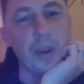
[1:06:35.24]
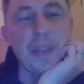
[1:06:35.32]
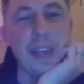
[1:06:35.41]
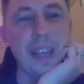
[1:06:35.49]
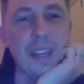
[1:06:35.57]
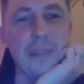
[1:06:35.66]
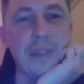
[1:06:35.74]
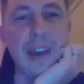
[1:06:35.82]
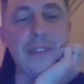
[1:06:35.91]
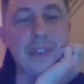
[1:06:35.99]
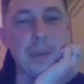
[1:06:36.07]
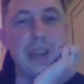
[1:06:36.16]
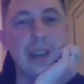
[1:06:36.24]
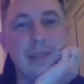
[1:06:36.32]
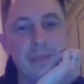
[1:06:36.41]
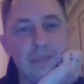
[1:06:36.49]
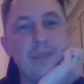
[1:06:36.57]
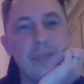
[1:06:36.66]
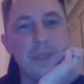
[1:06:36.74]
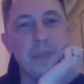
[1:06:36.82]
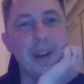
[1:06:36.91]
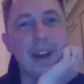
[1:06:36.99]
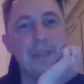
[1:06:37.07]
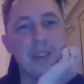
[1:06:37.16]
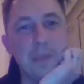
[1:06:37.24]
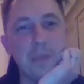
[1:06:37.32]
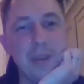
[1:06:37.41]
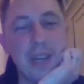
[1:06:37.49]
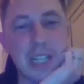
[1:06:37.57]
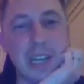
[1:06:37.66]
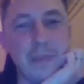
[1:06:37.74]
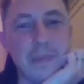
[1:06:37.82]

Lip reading: thank you for having me. It's been an absolute pleasure.